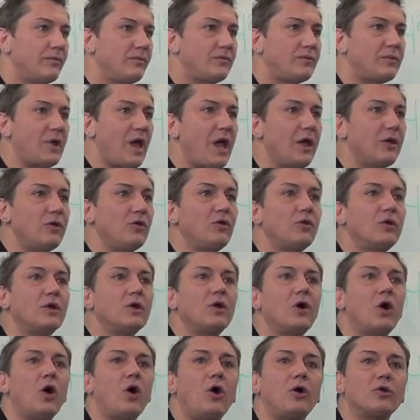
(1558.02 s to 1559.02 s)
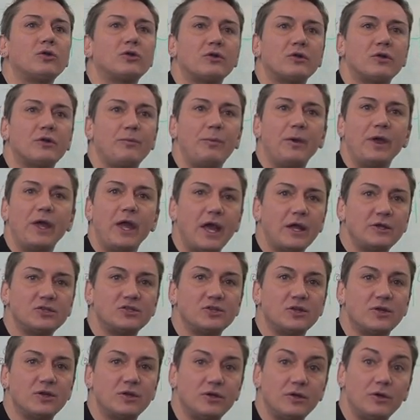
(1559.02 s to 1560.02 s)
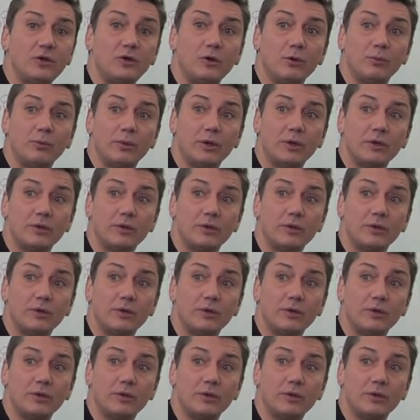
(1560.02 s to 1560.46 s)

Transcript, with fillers: that you can alter the pH of the tube?